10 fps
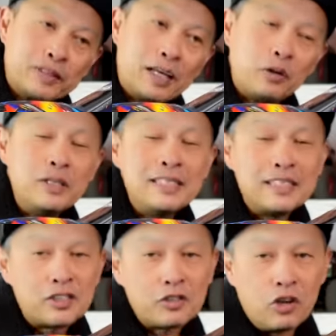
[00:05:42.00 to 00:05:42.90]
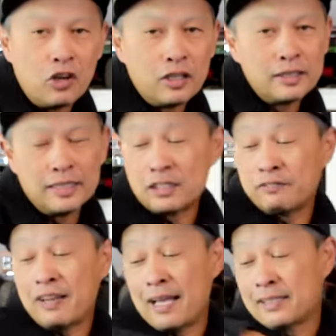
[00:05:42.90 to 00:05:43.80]
Not only is it strong, it's
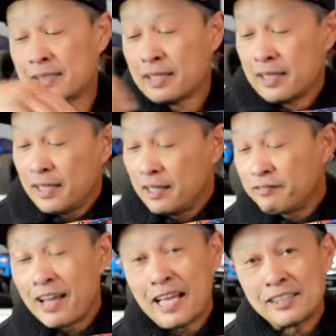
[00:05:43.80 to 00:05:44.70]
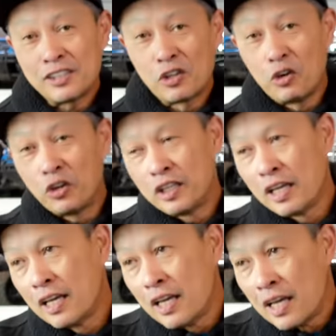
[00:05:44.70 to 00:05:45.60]
fast. And fast is good
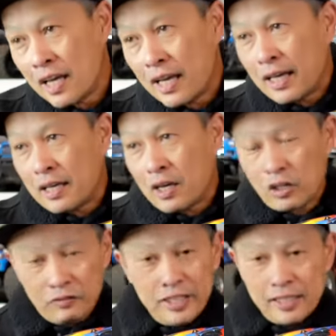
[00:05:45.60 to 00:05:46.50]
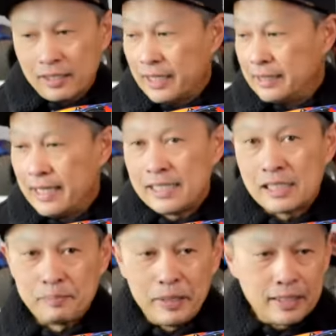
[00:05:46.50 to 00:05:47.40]
on a vehicle like
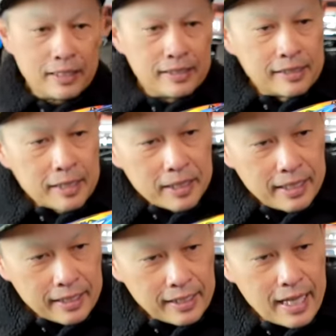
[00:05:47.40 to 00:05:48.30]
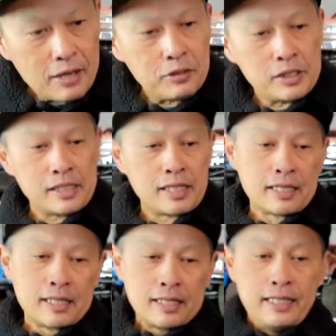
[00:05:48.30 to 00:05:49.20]
this because it allows
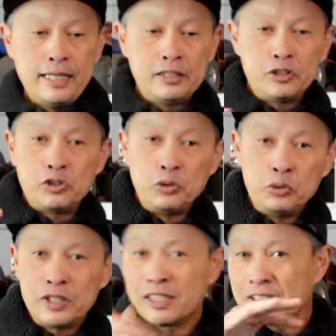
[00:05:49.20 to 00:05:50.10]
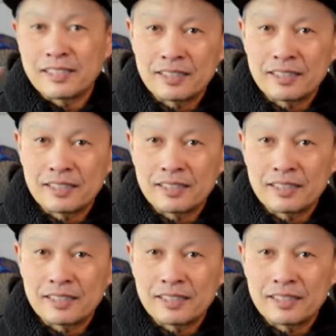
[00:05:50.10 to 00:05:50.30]
it to just